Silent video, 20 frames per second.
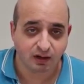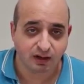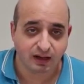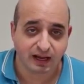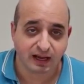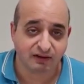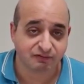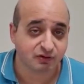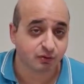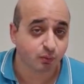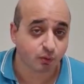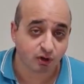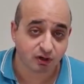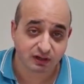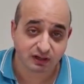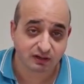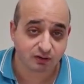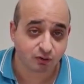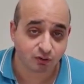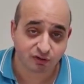If you're
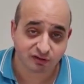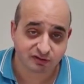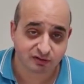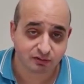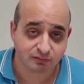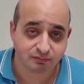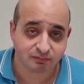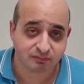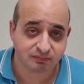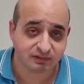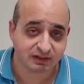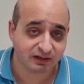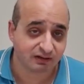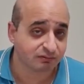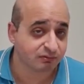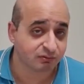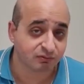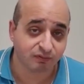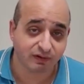walking, awesome, they're